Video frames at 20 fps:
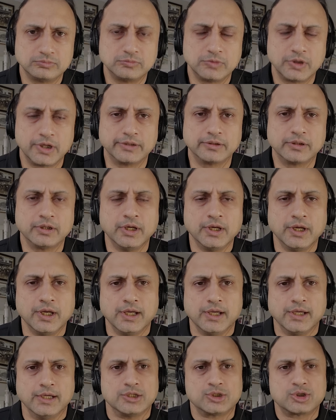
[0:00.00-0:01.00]
Right.
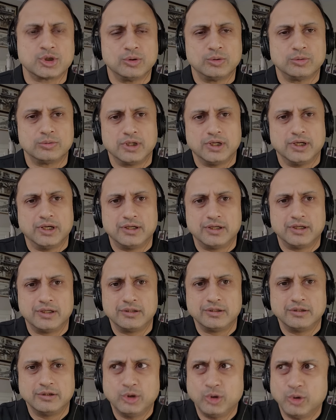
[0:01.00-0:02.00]
So, uh,
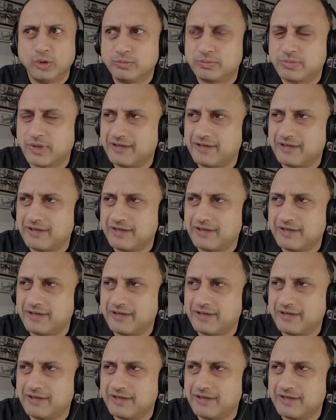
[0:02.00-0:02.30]
you know,